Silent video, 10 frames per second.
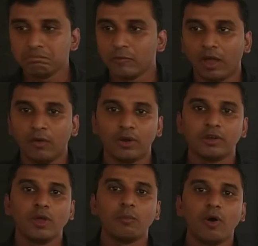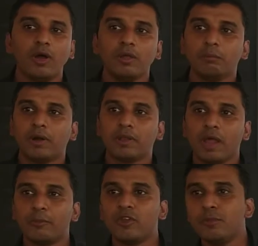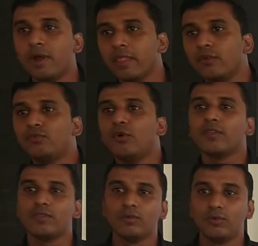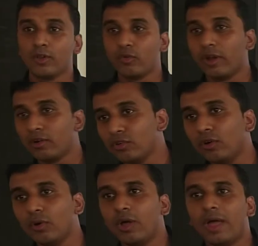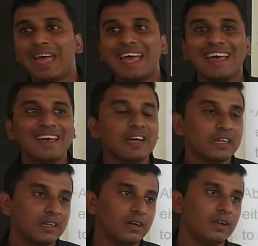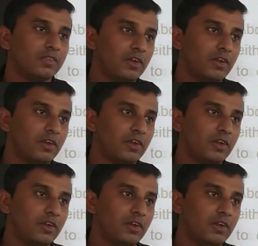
I wanted a boy, but it happened to be another fourth one also a girl.